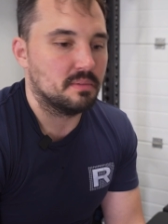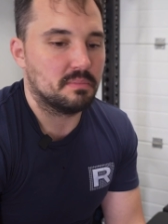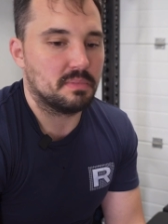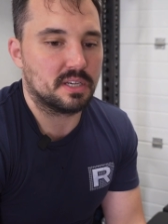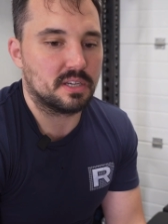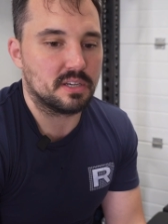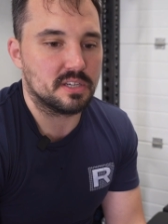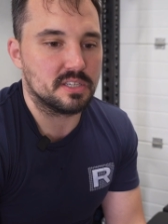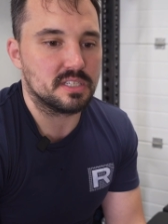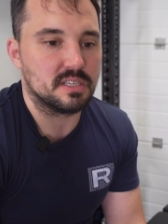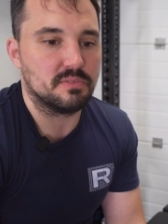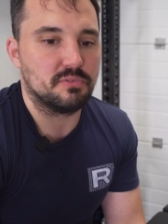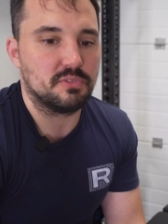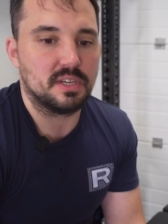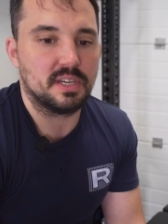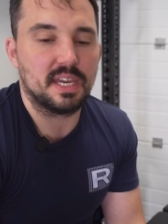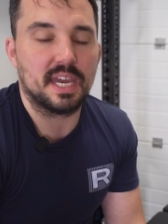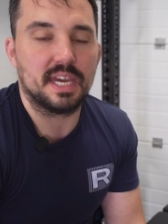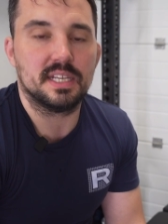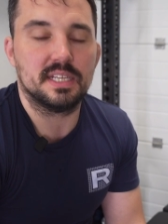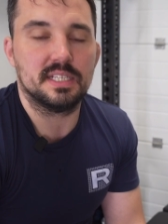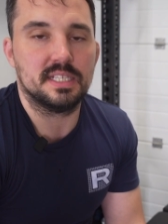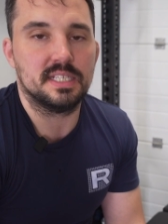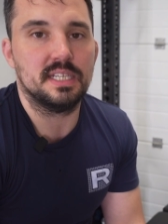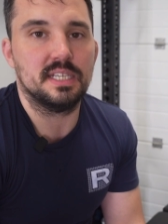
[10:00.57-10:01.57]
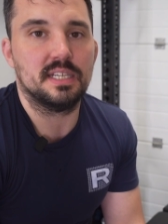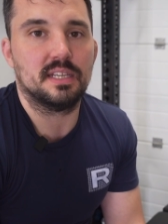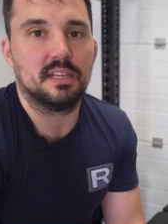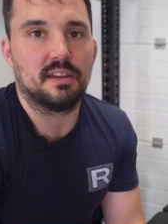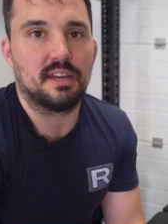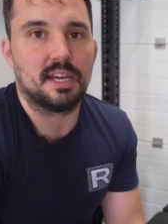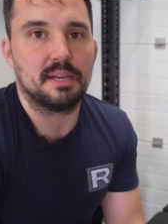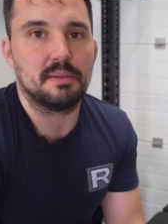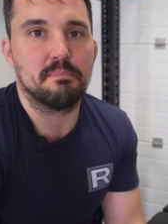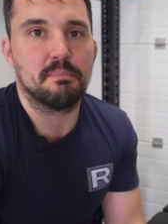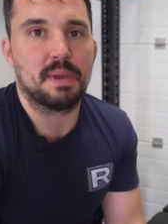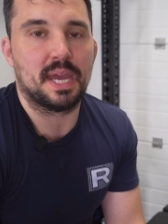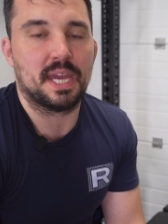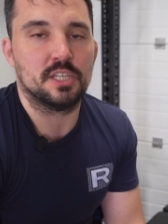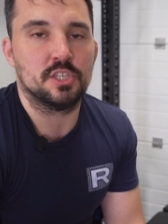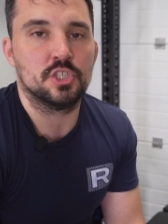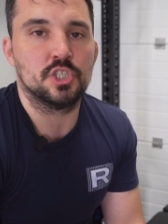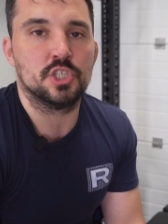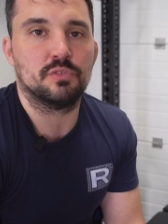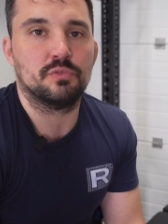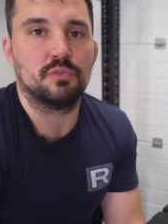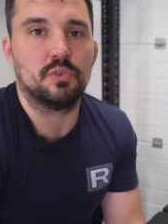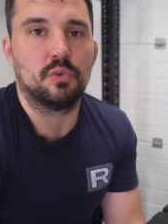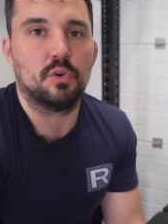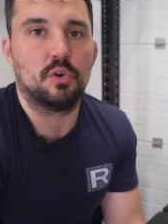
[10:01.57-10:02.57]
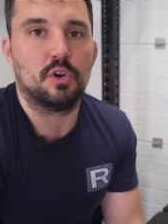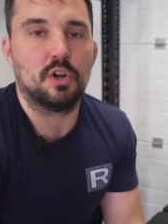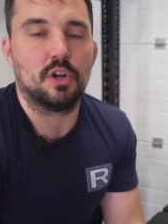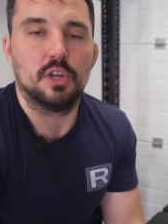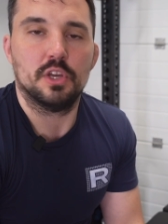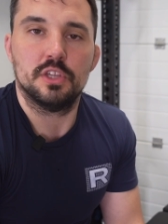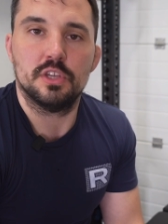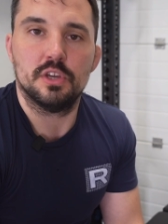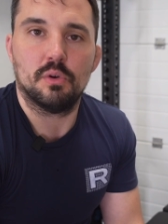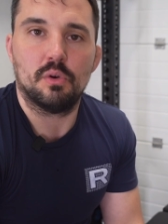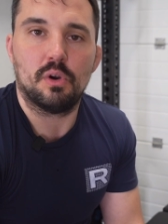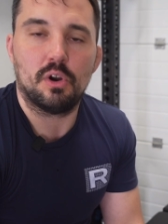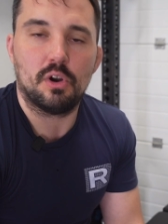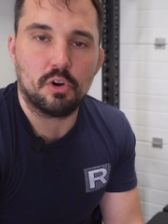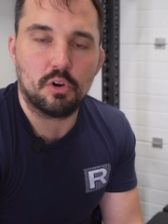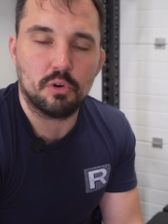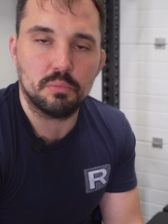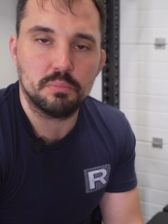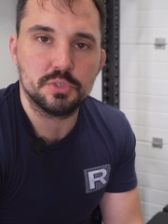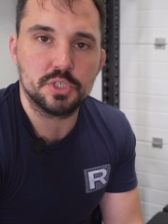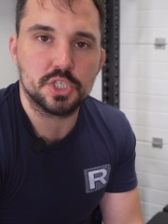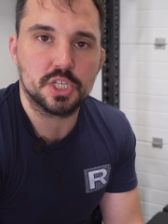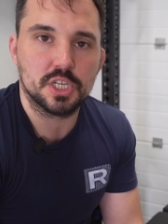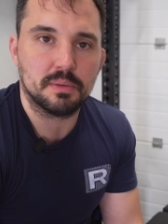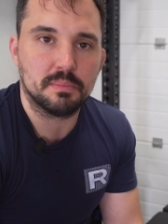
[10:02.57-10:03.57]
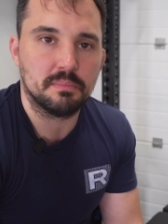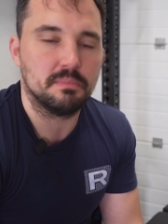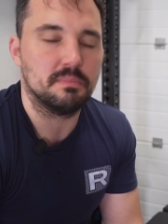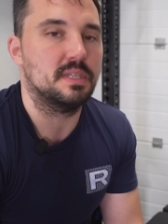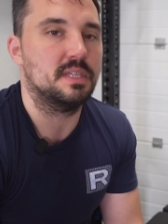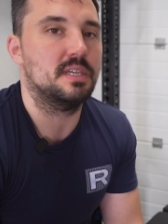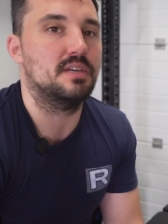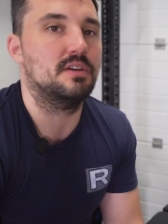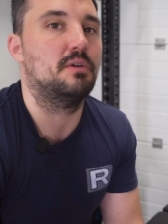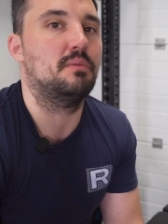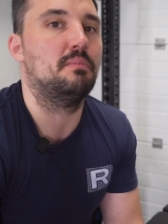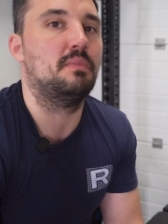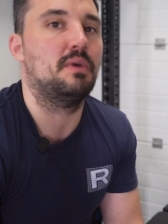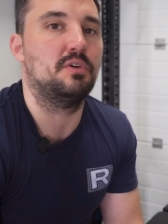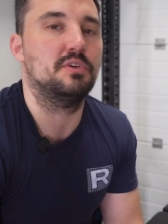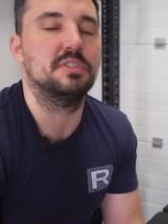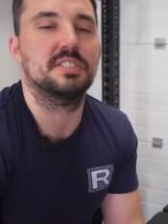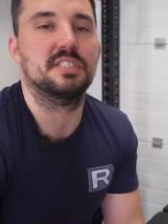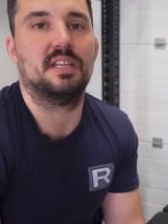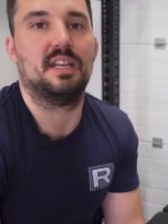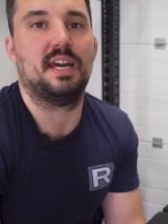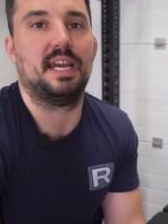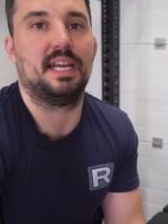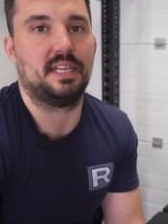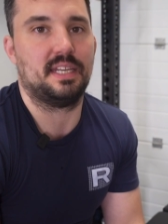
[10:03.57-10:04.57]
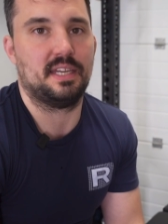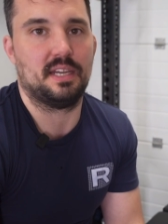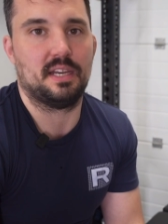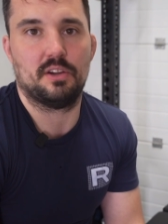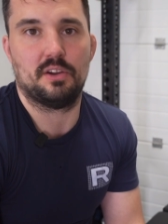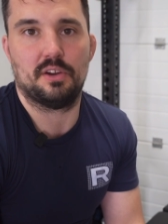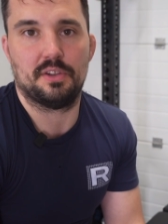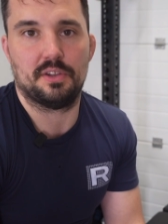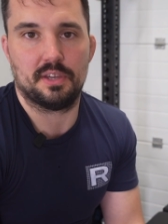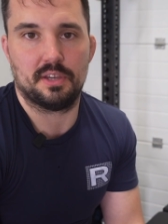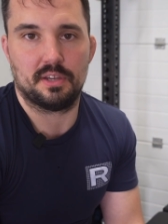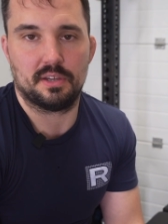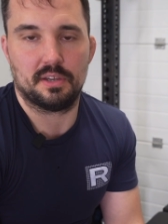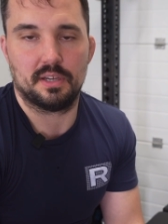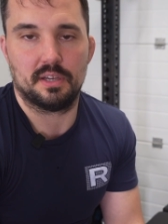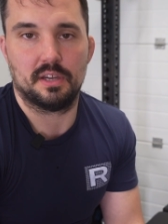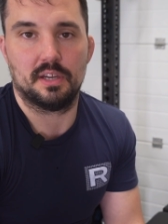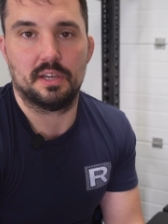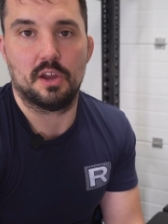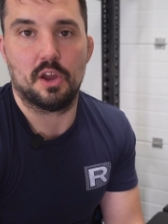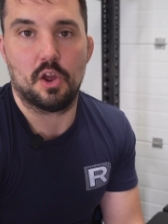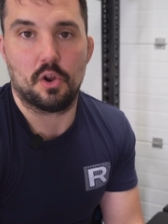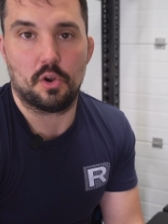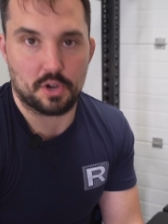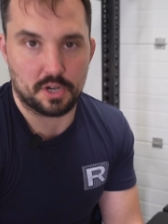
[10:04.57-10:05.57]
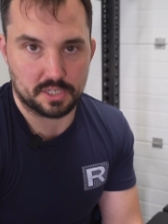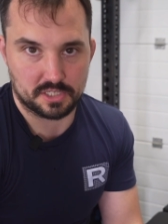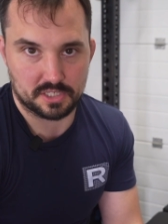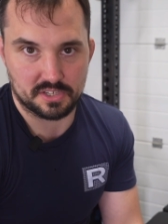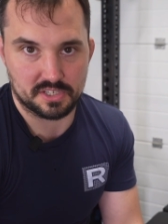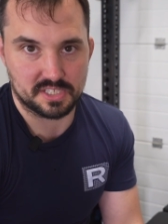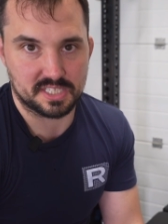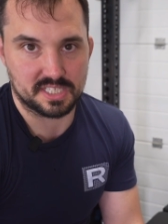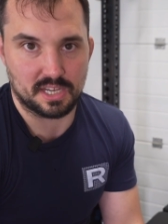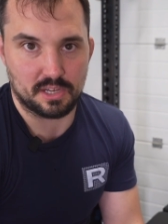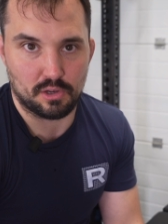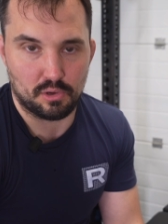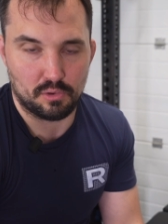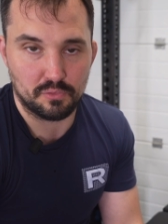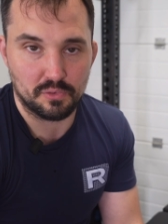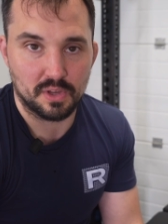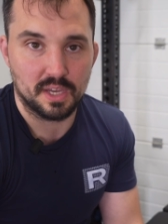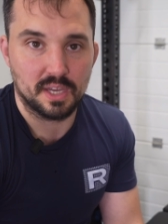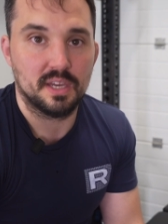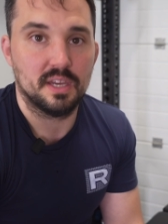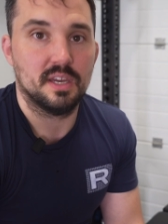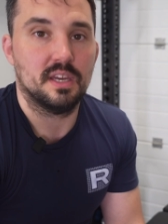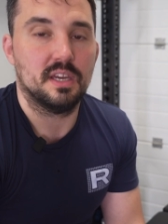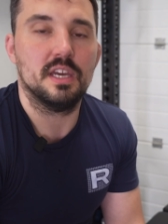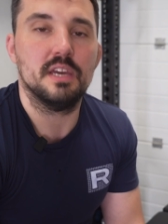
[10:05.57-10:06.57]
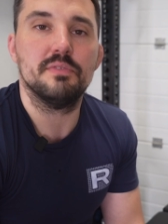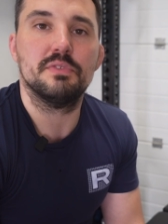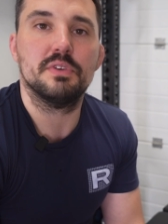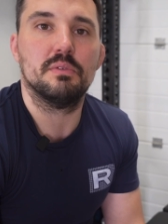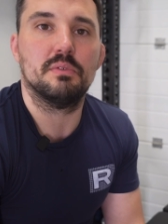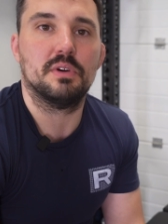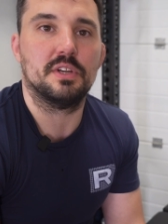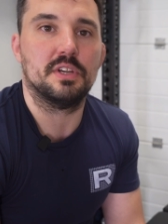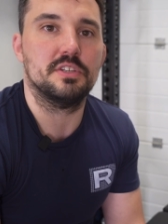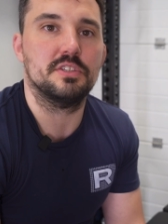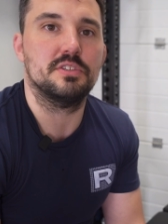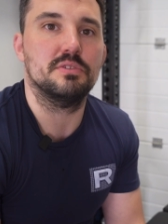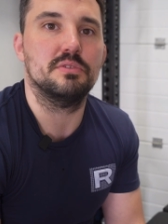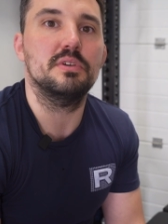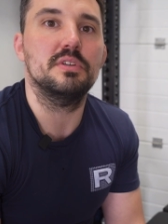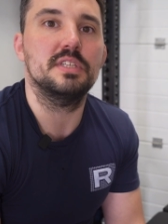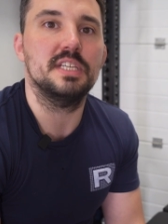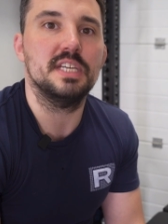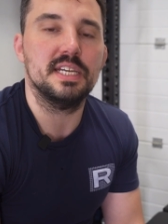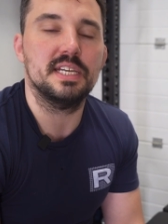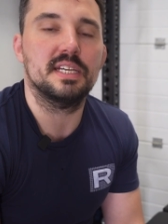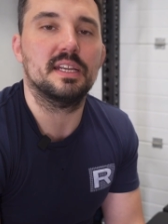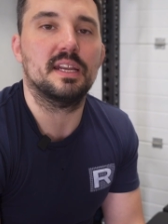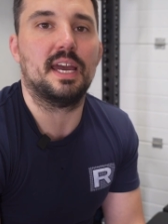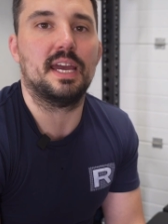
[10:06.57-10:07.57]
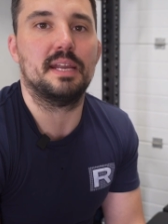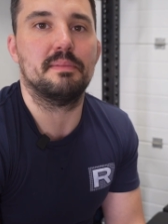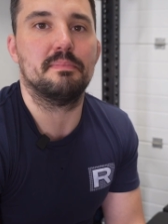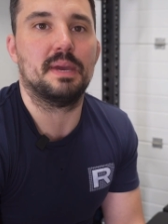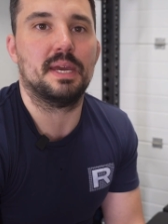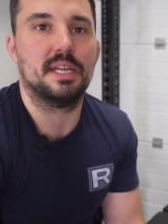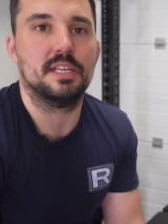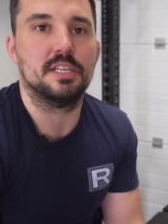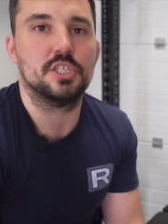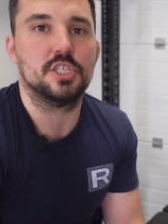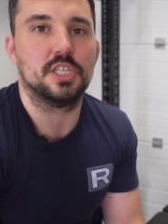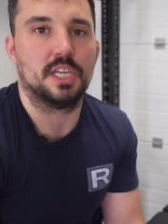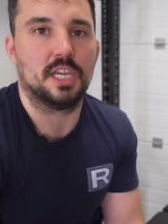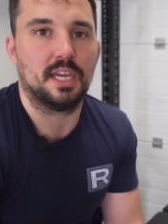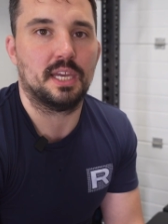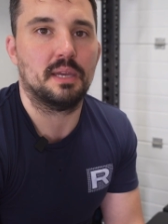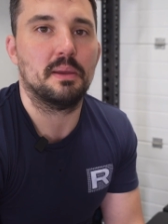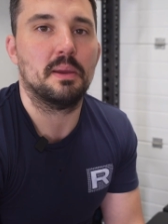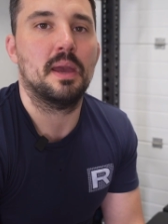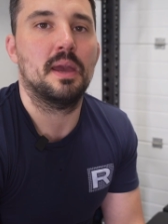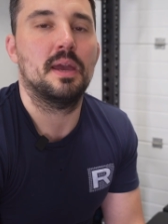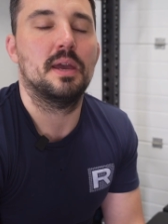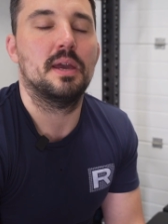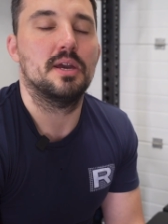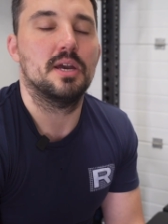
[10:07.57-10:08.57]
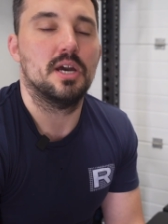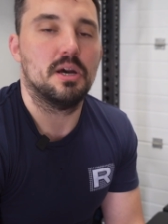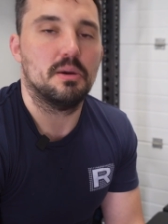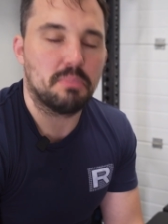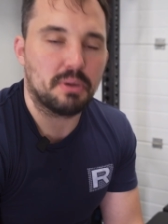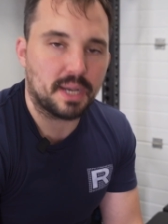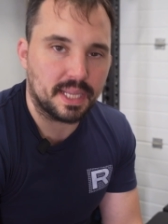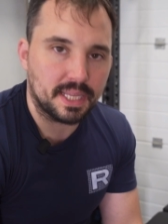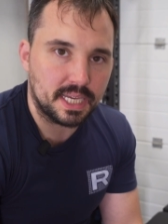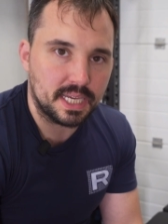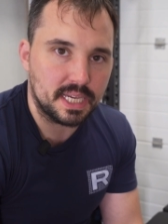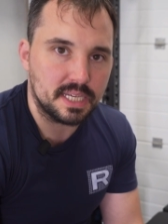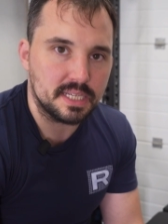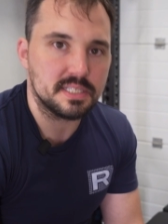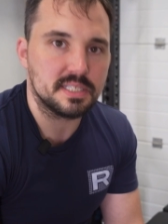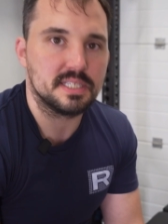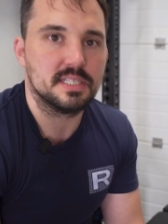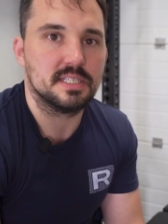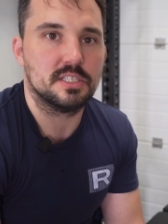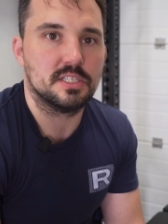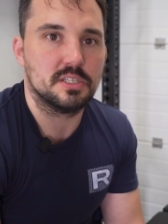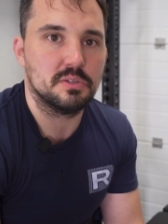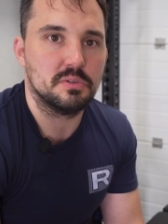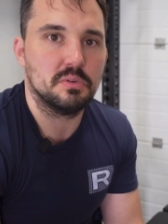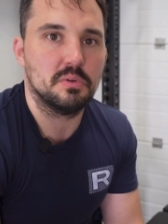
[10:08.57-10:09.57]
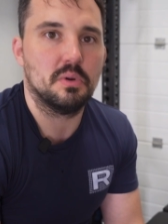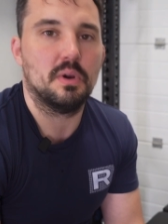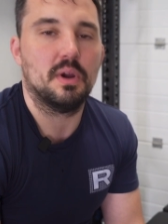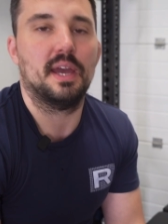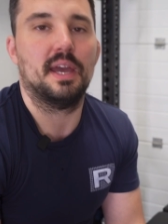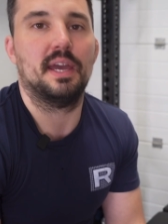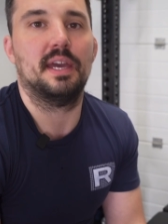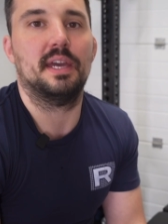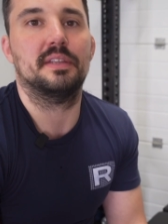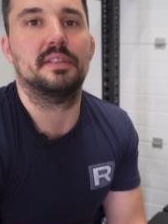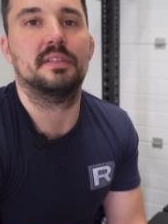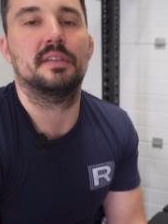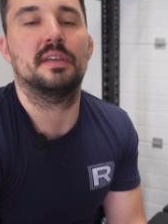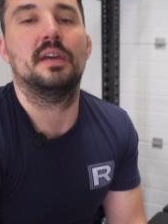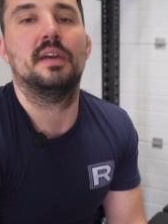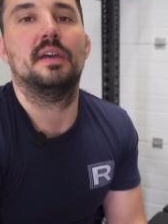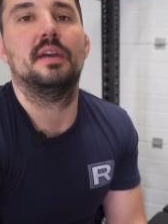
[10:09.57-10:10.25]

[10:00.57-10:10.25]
because if you get a decline bench for your home gym, you're most likely are gonna hurt yourself. If you want to do decline benching, please do it